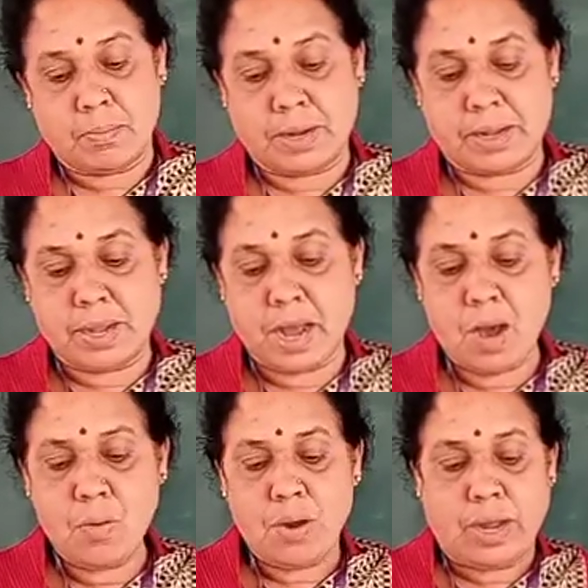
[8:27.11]
But
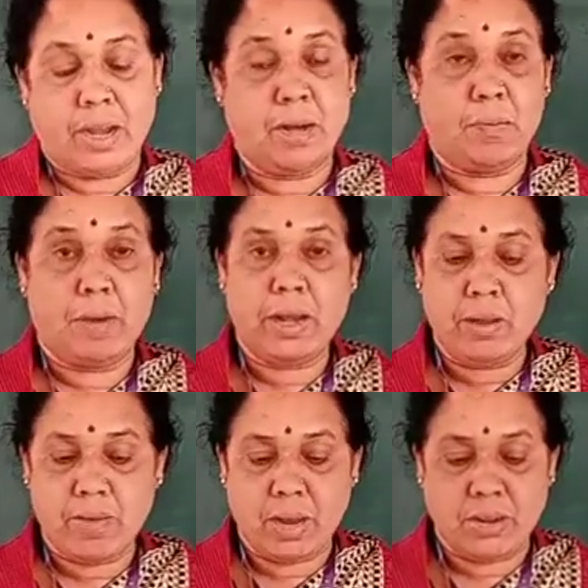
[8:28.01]
now in
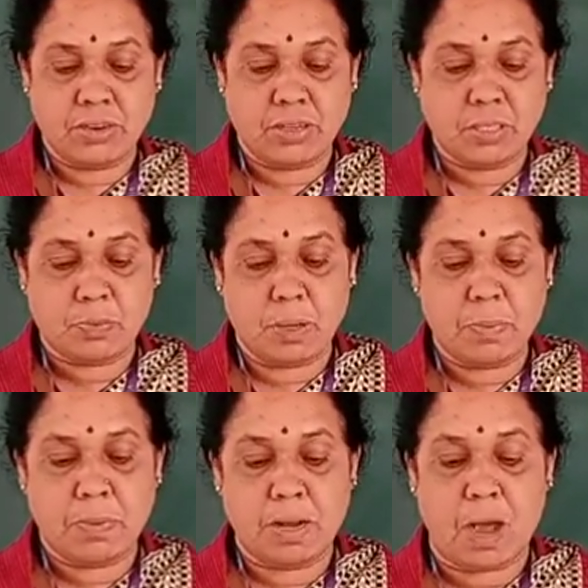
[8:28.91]
many villages
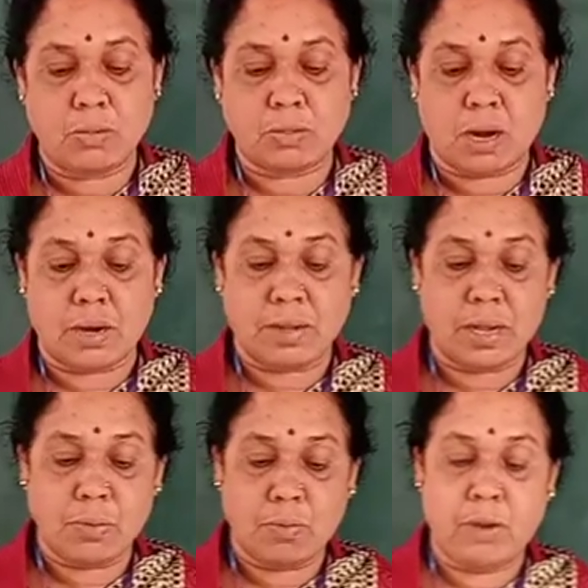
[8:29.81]
people have
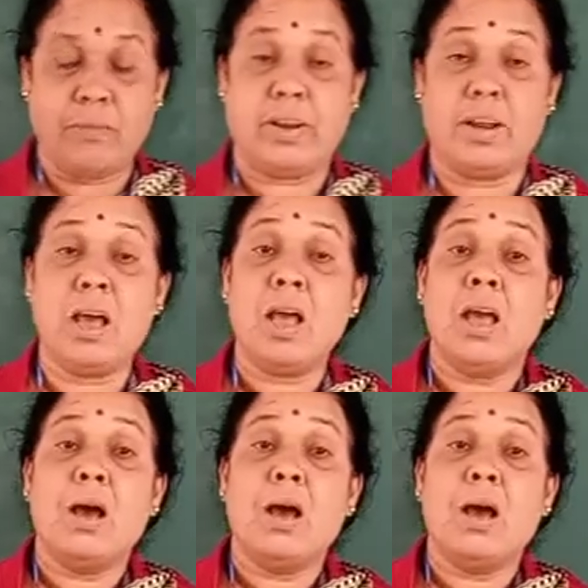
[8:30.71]
started to live in a